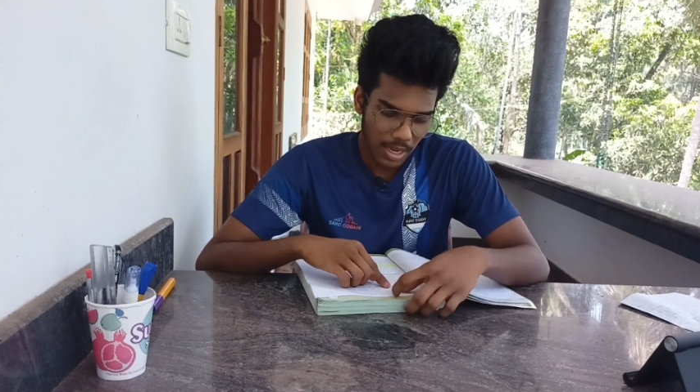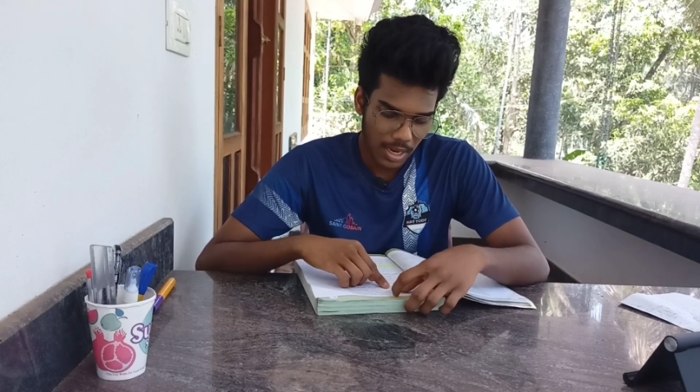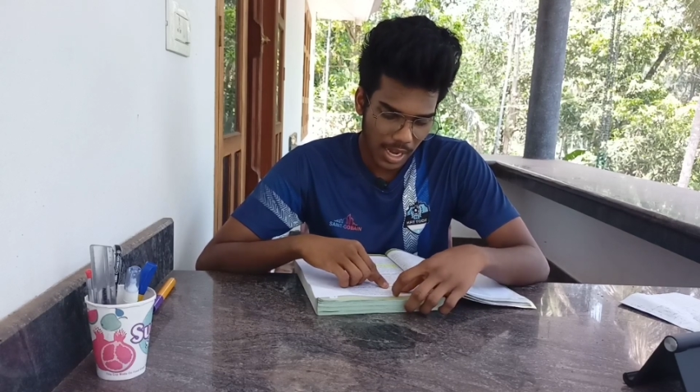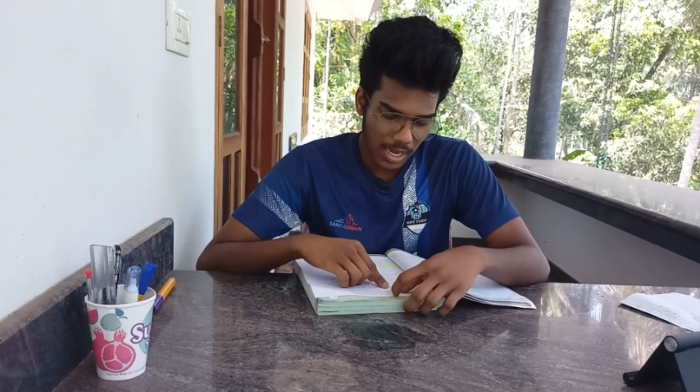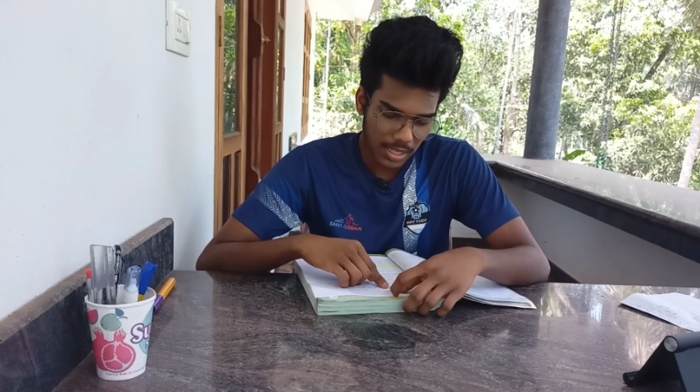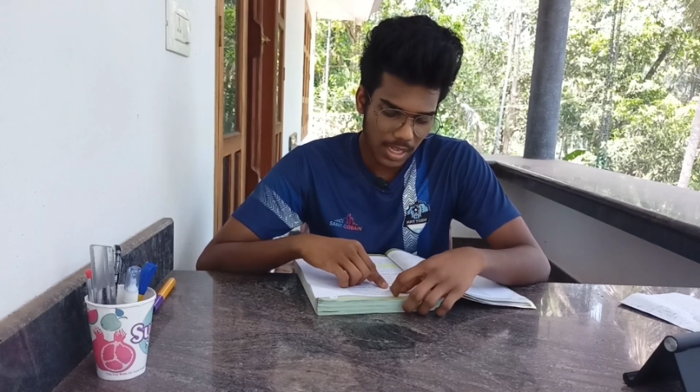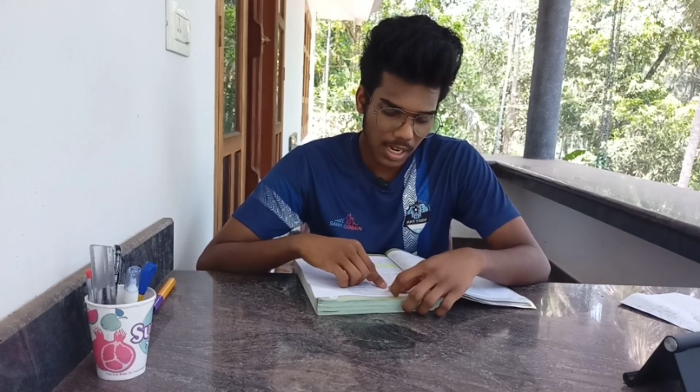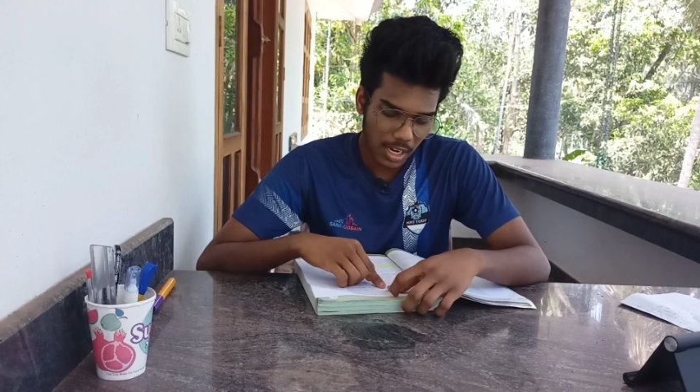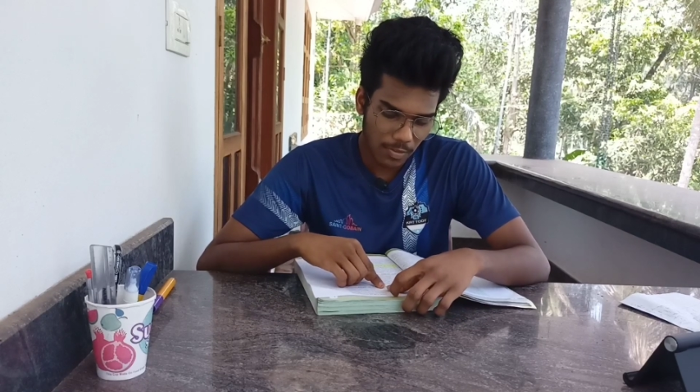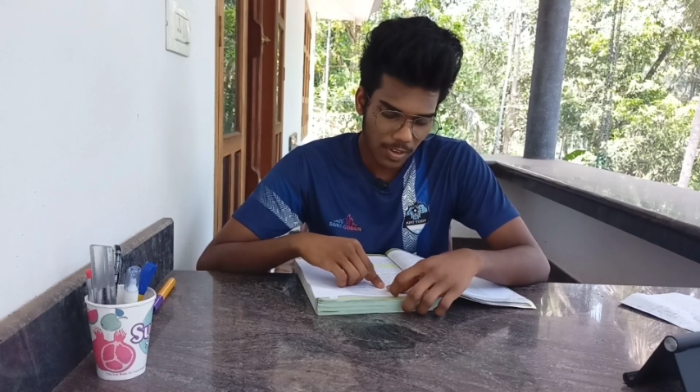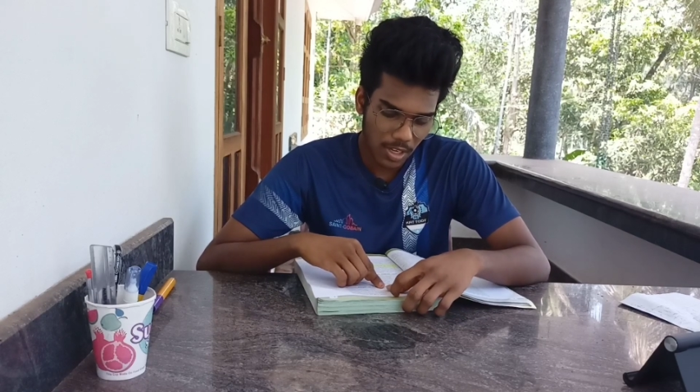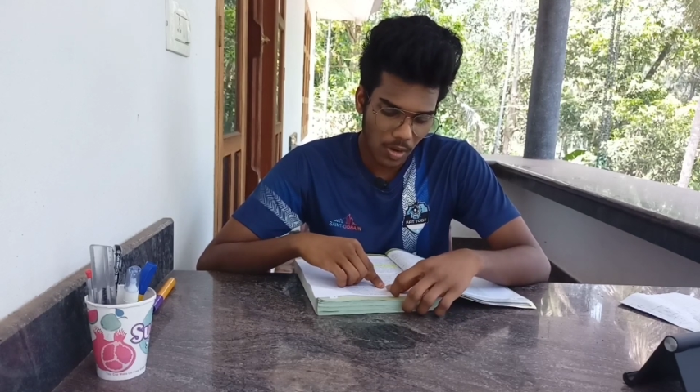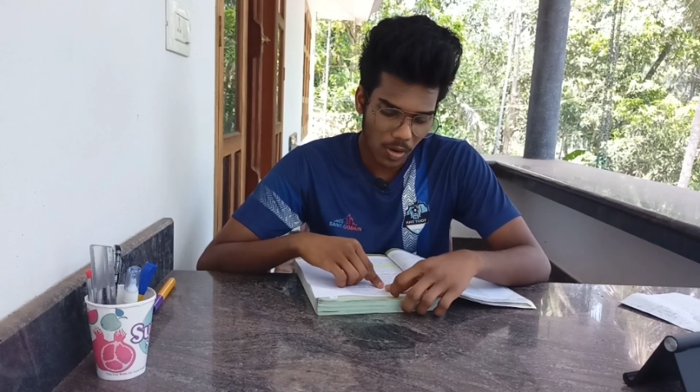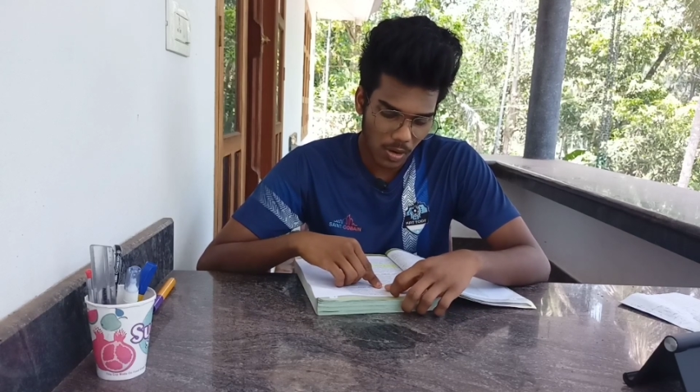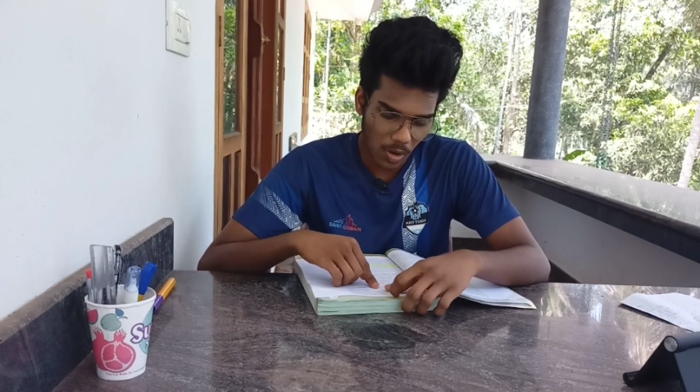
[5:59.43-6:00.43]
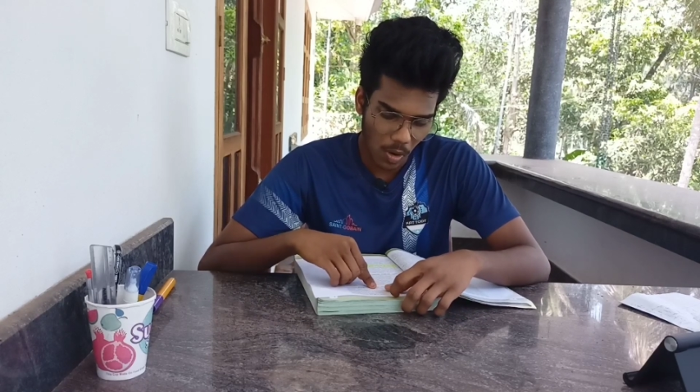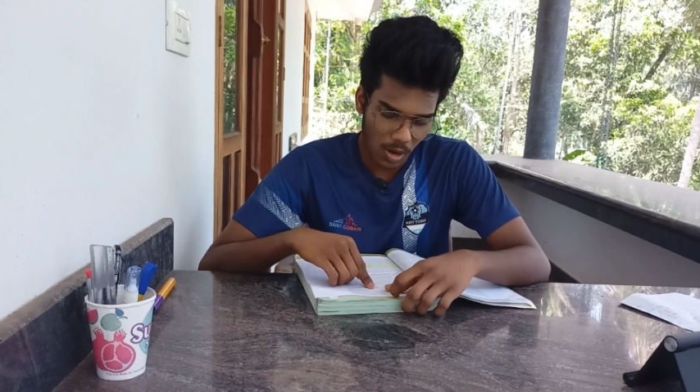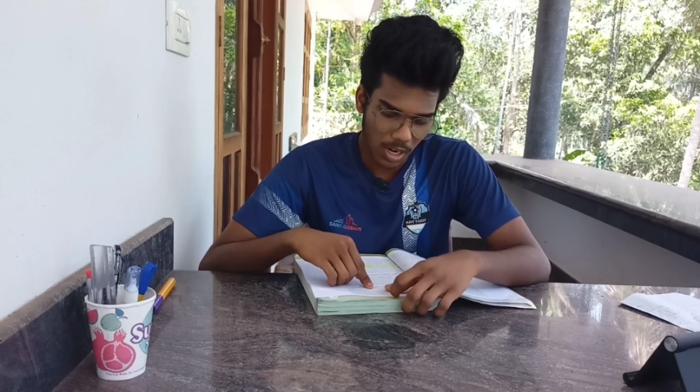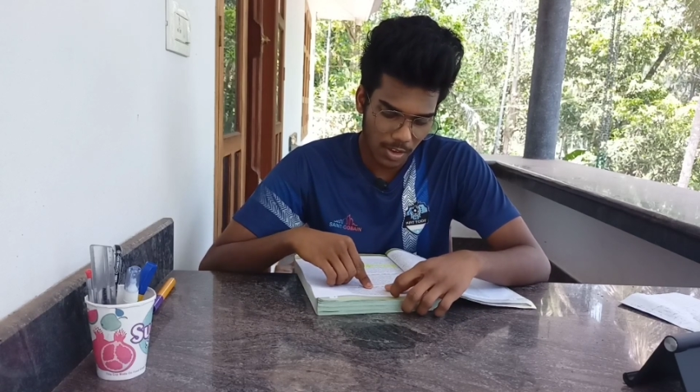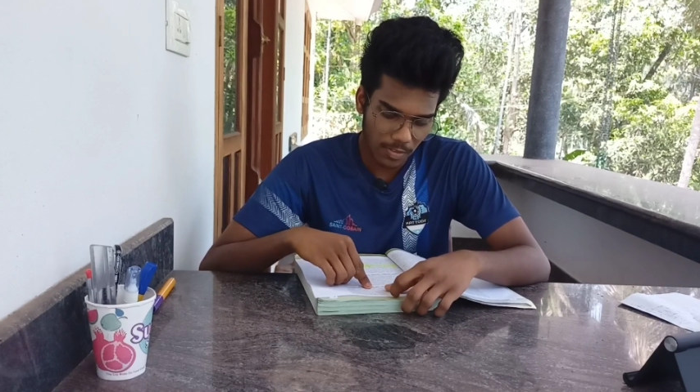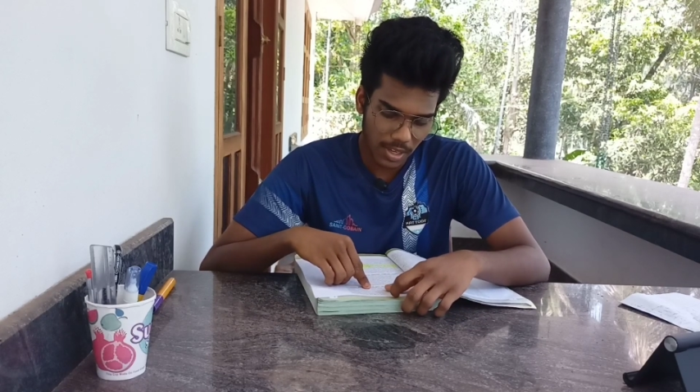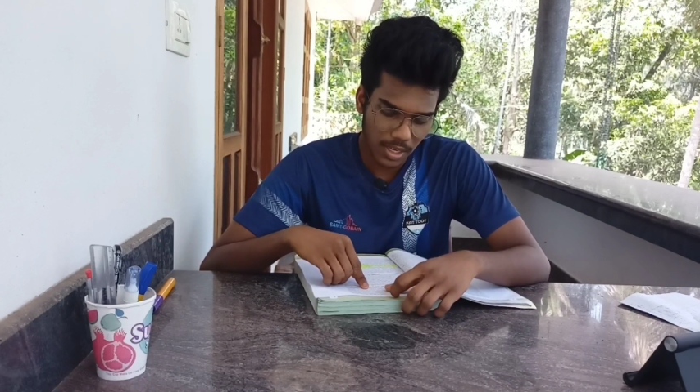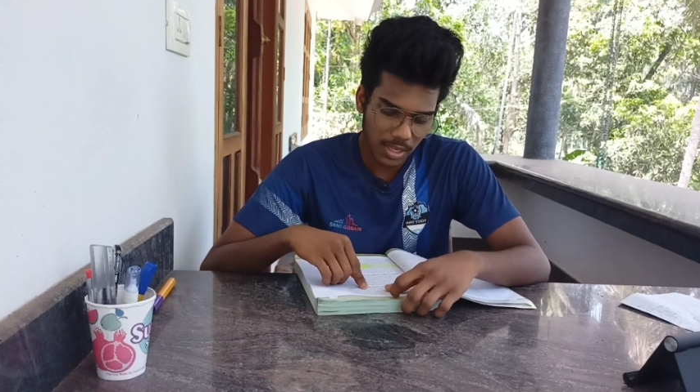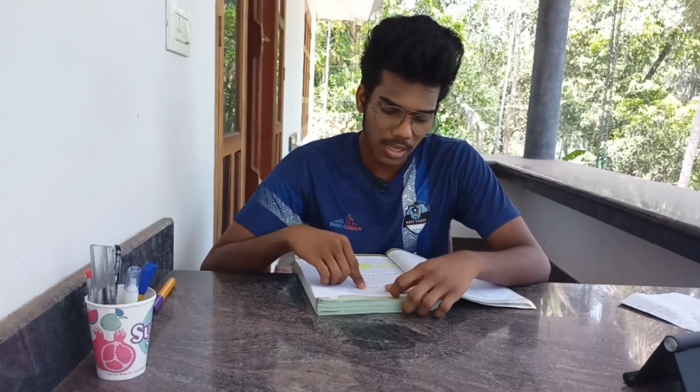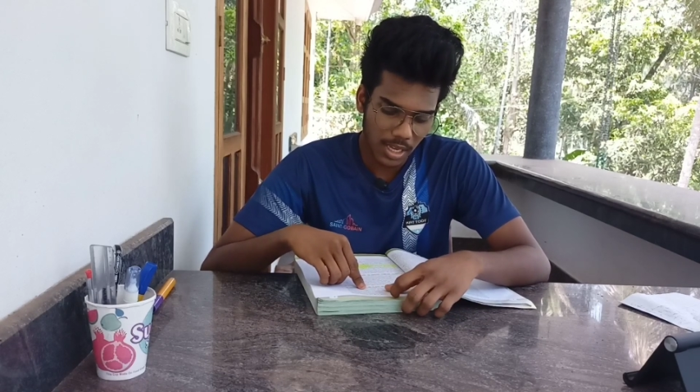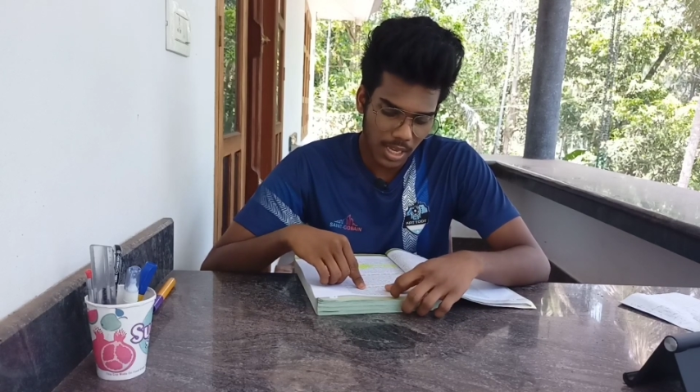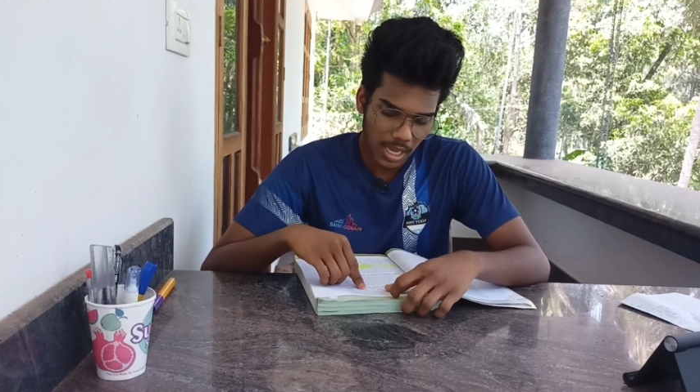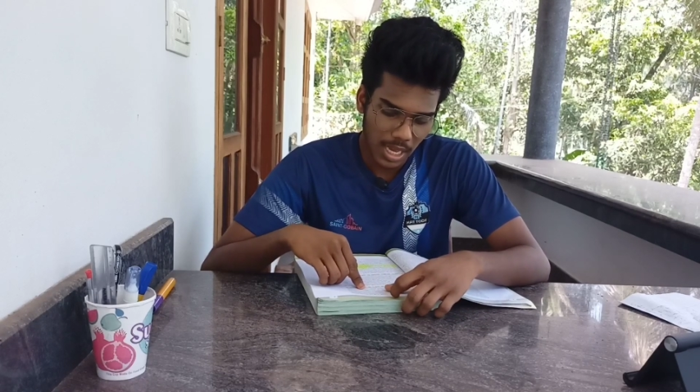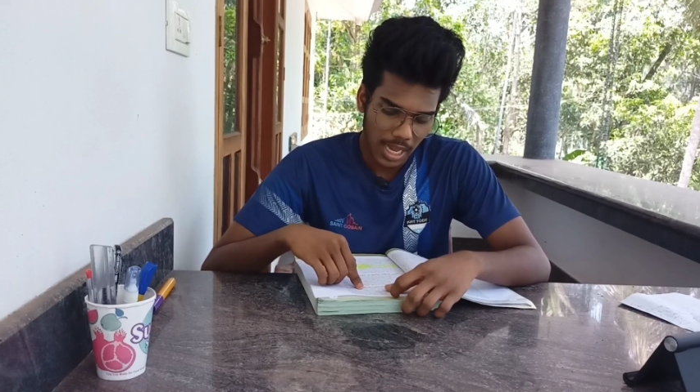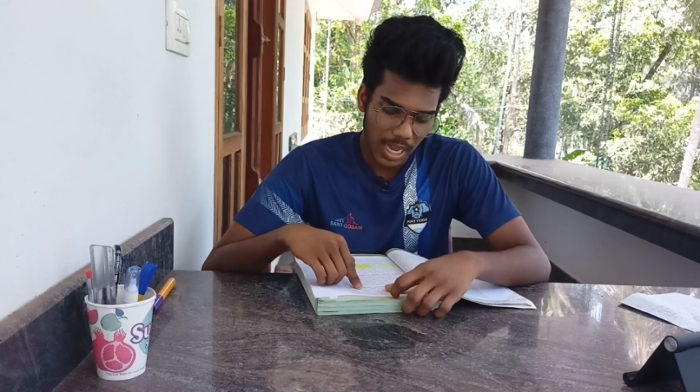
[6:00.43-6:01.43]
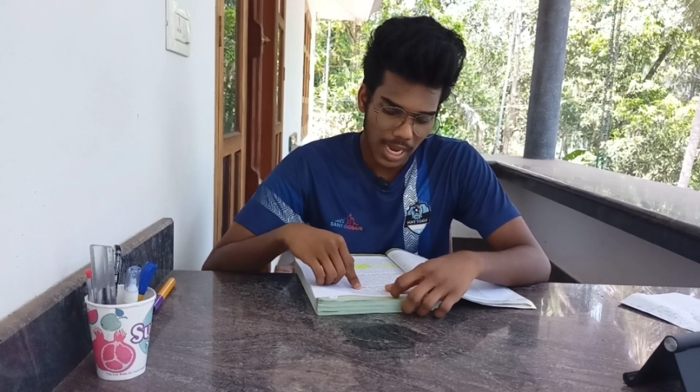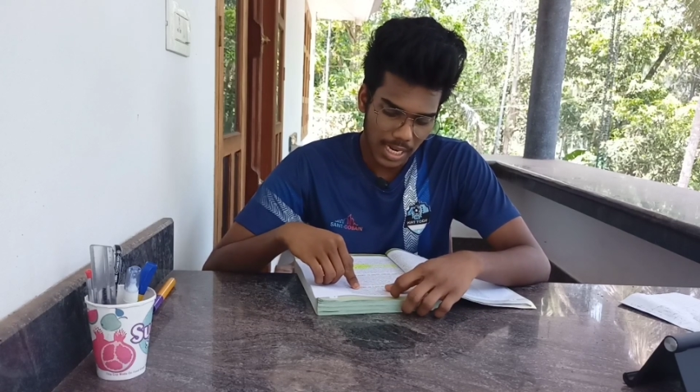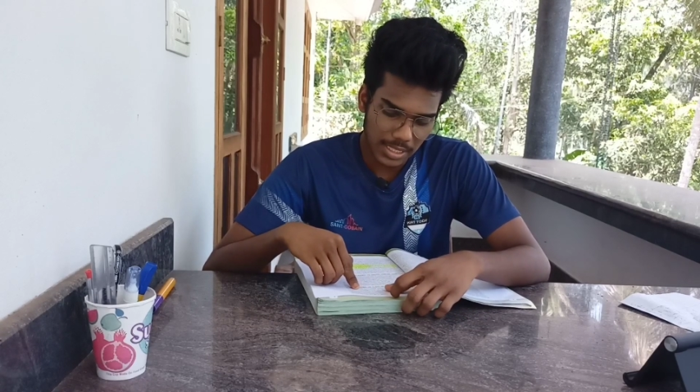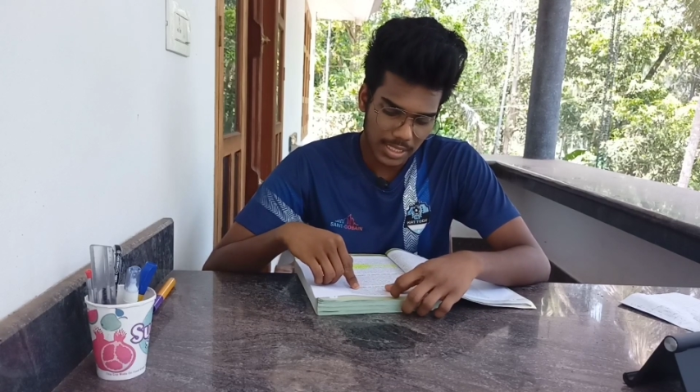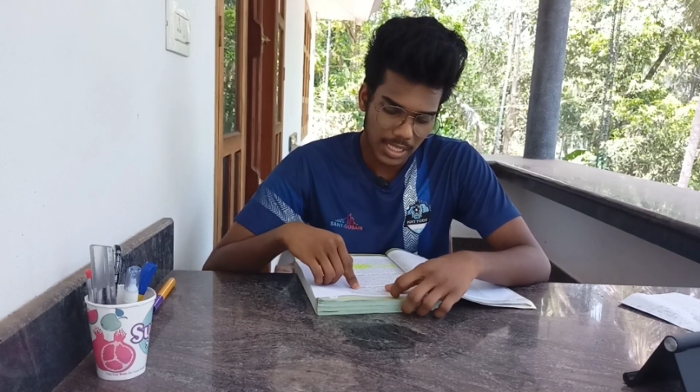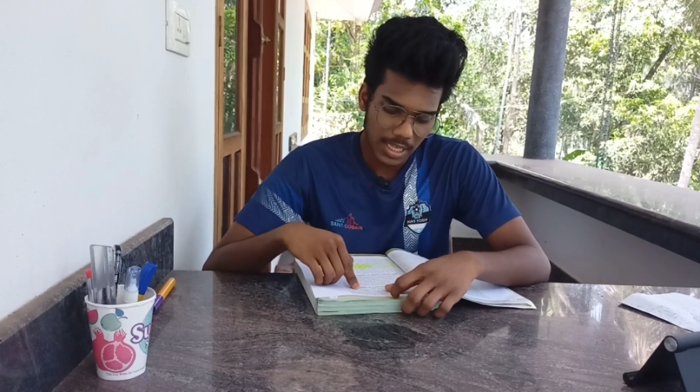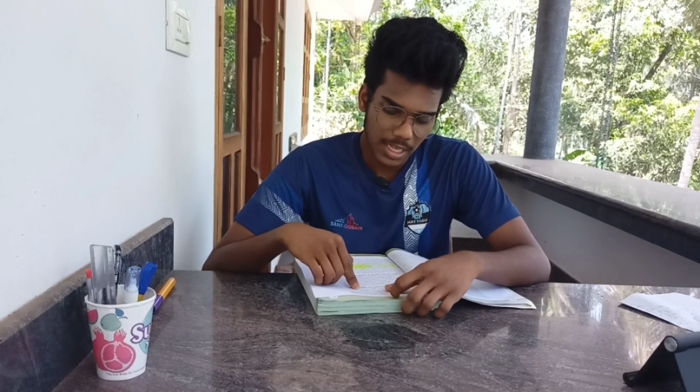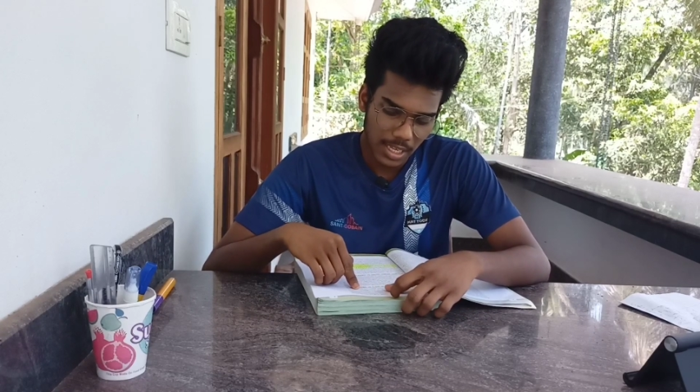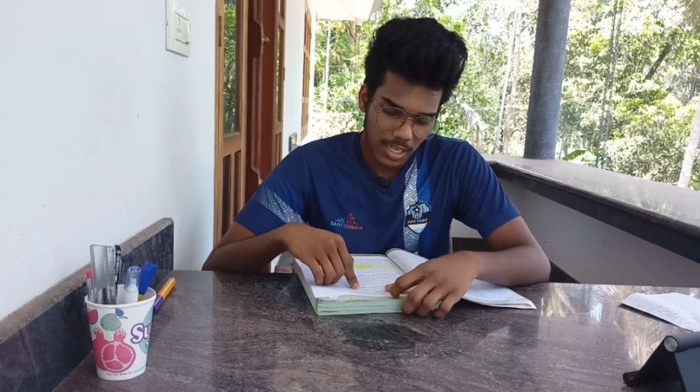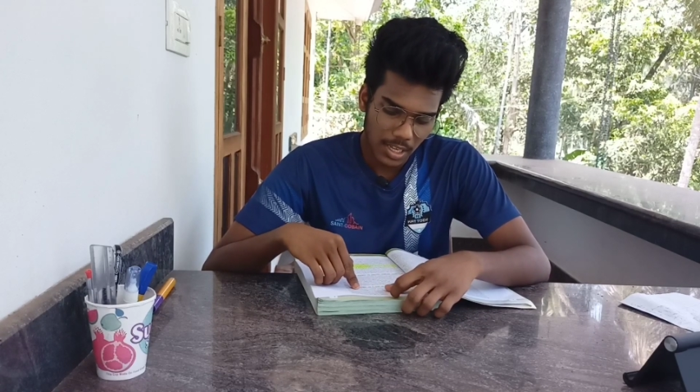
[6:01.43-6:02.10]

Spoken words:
neither living or non-living. Hence,